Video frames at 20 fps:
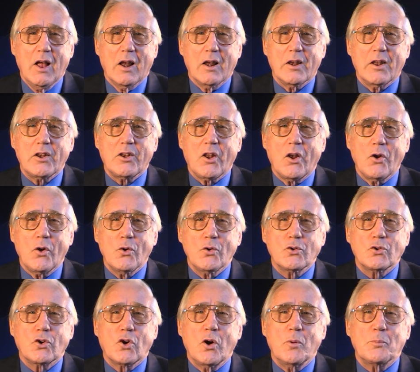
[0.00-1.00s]
let
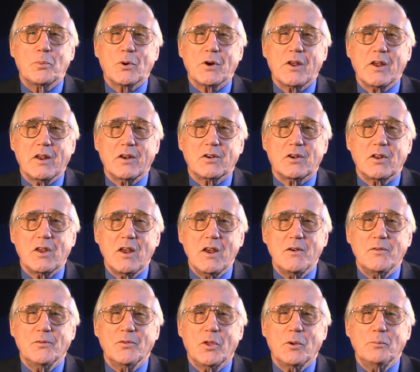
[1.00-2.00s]
alone comprehend,
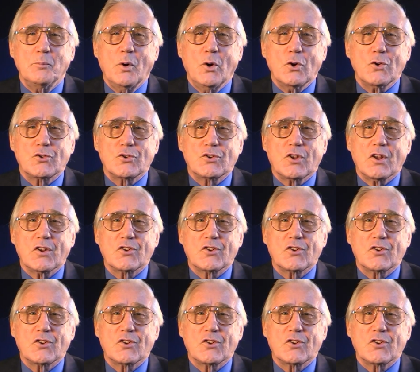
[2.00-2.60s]
even the most